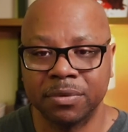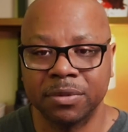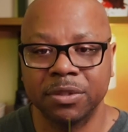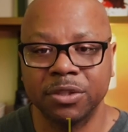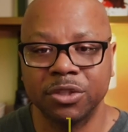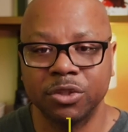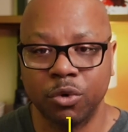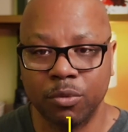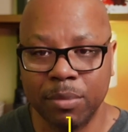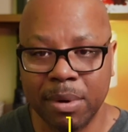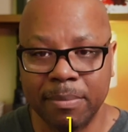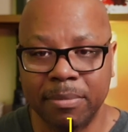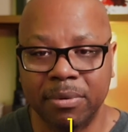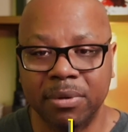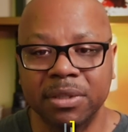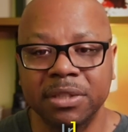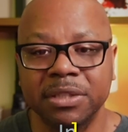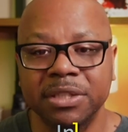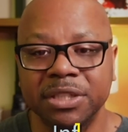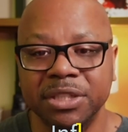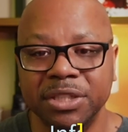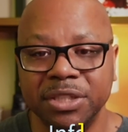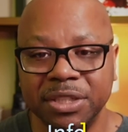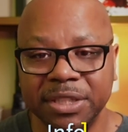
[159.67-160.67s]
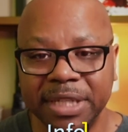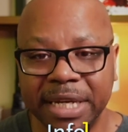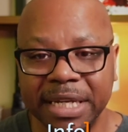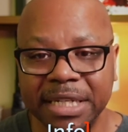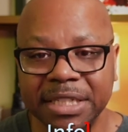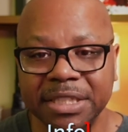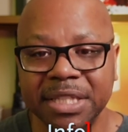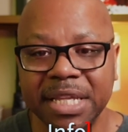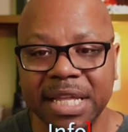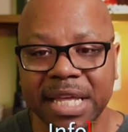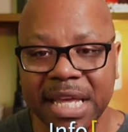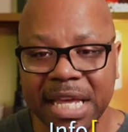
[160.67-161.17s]
So remember,
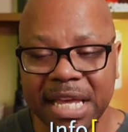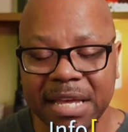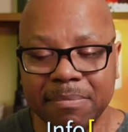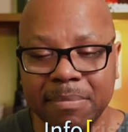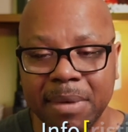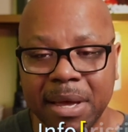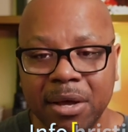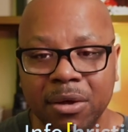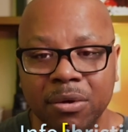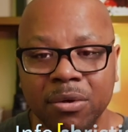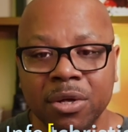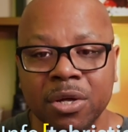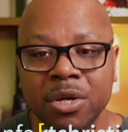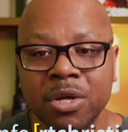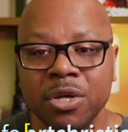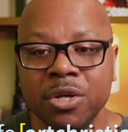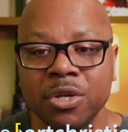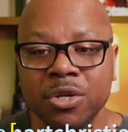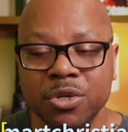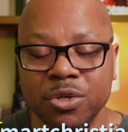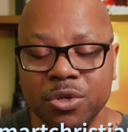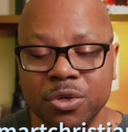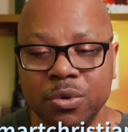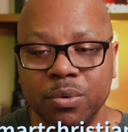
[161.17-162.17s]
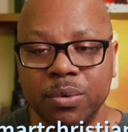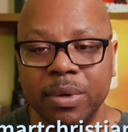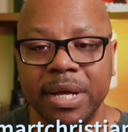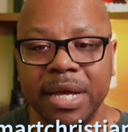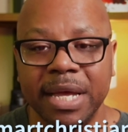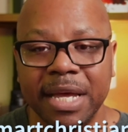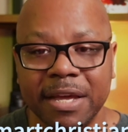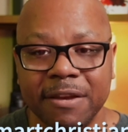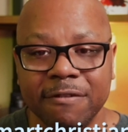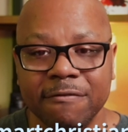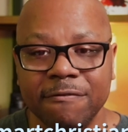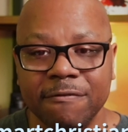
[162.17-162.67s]
send the email to
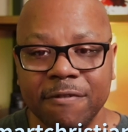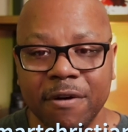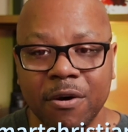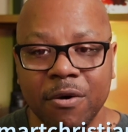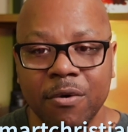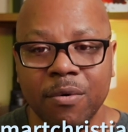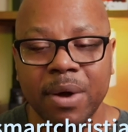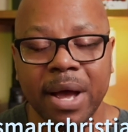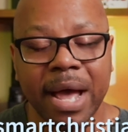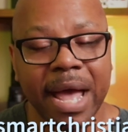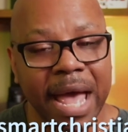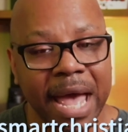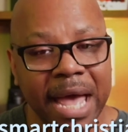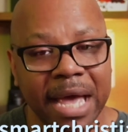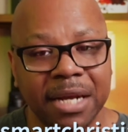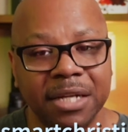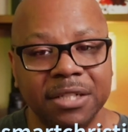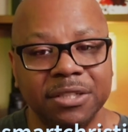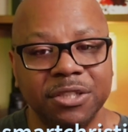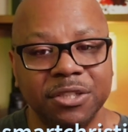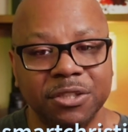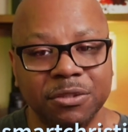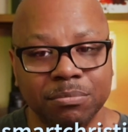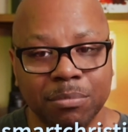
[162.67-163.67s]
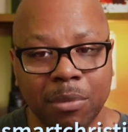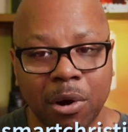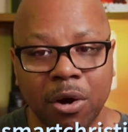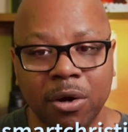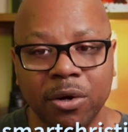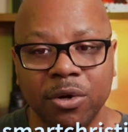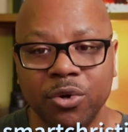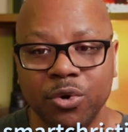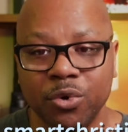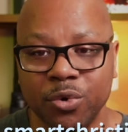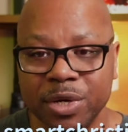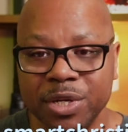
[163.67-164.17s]
info at
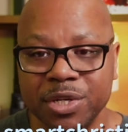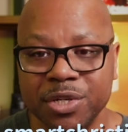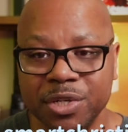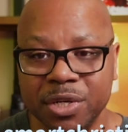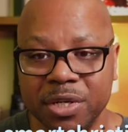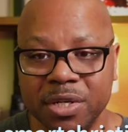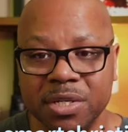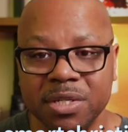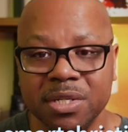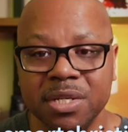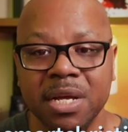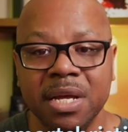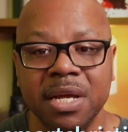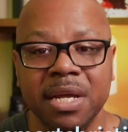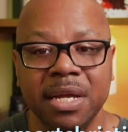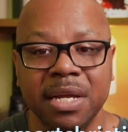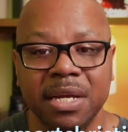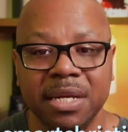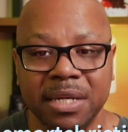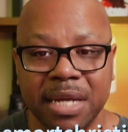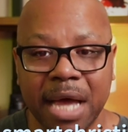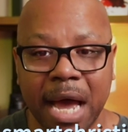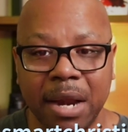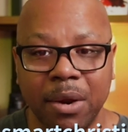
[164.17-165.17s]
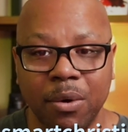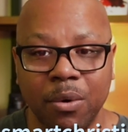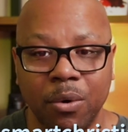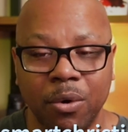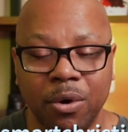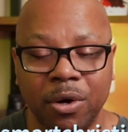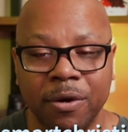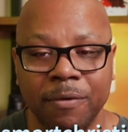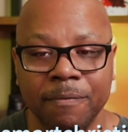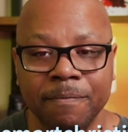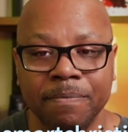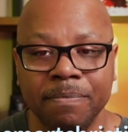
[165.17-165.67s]

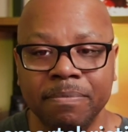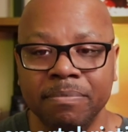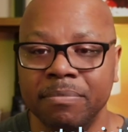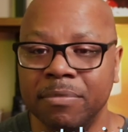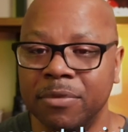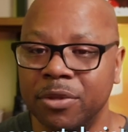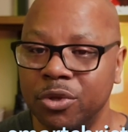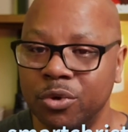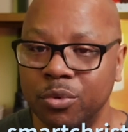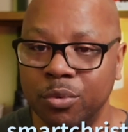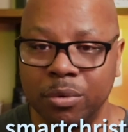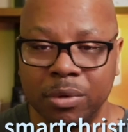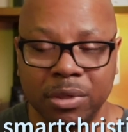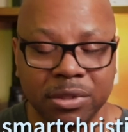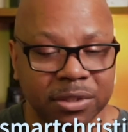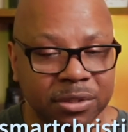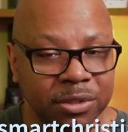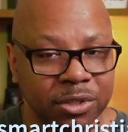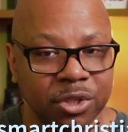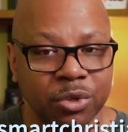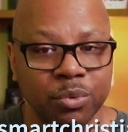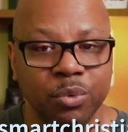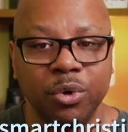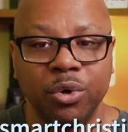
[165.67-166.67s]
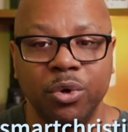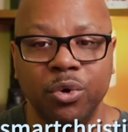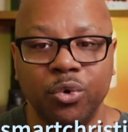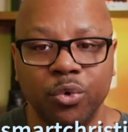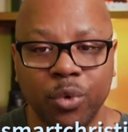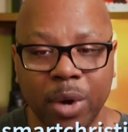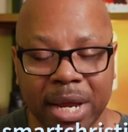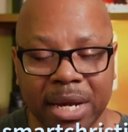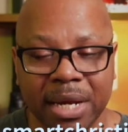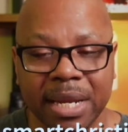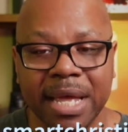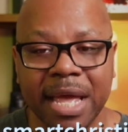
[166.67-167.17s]
smartchristians.org. You will, you will
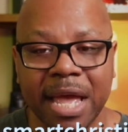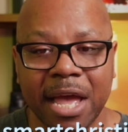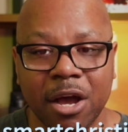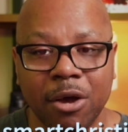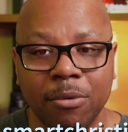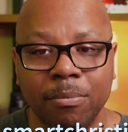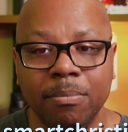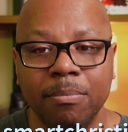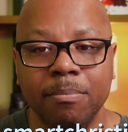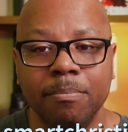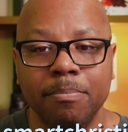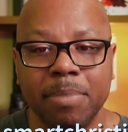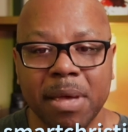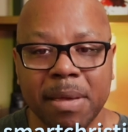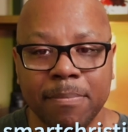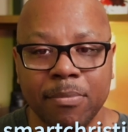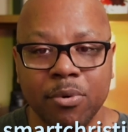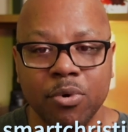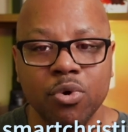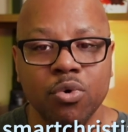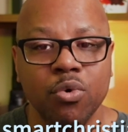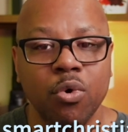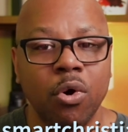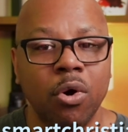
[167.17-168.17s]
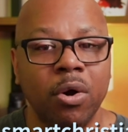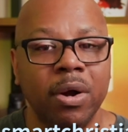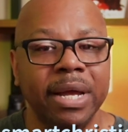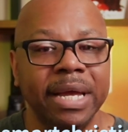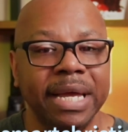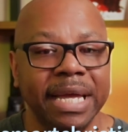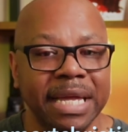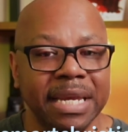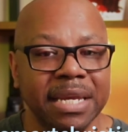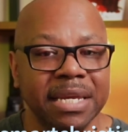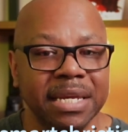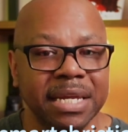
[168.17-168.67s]
greatly help people who are
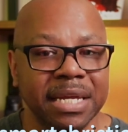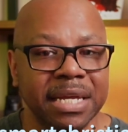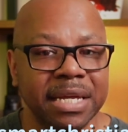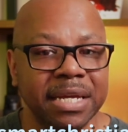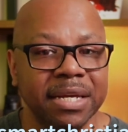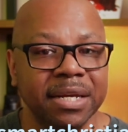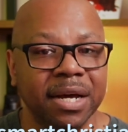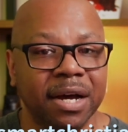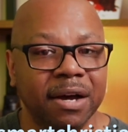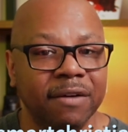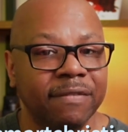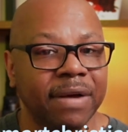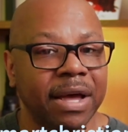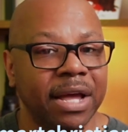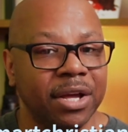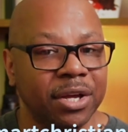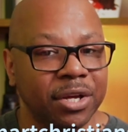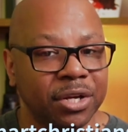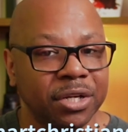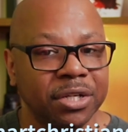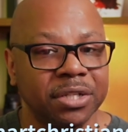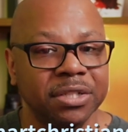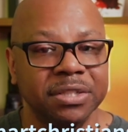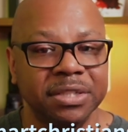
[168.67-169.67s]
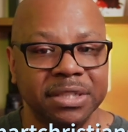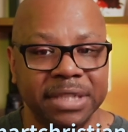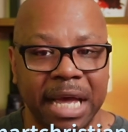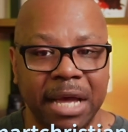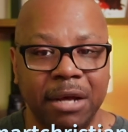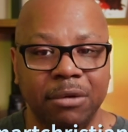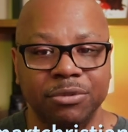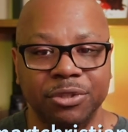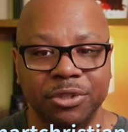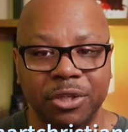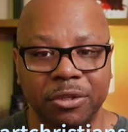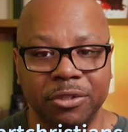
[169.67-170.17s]
in need of a good
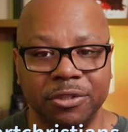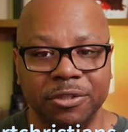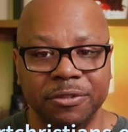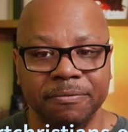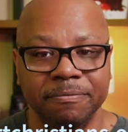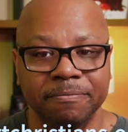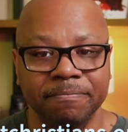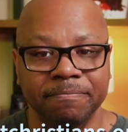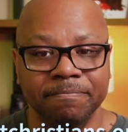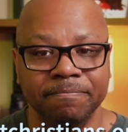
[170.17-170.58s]
sound church.